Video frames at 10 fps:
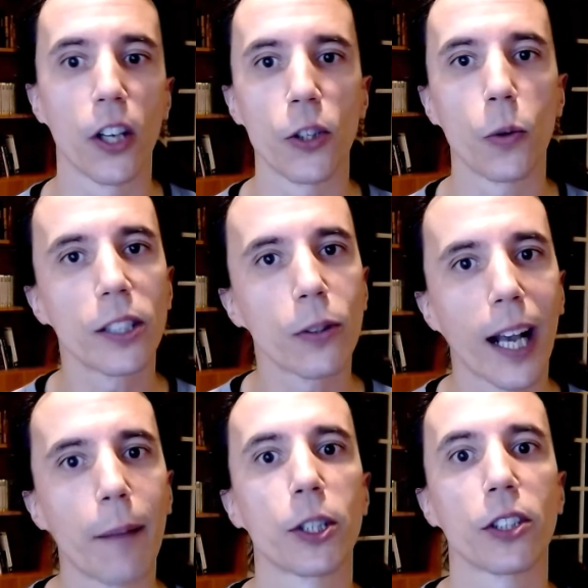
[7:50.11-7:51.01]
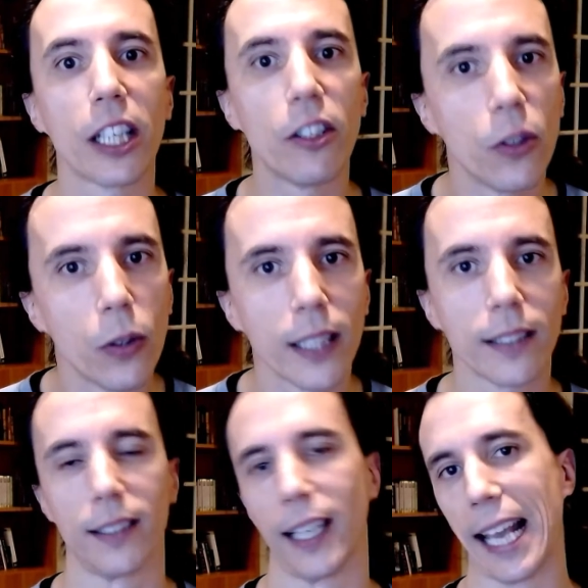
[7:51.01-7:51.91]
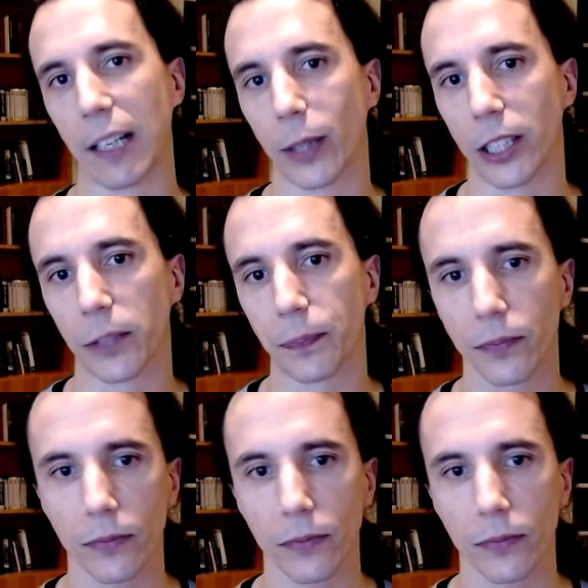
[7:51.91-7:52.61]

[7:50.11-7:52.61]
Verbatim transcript: you want to capture the nuance in the language.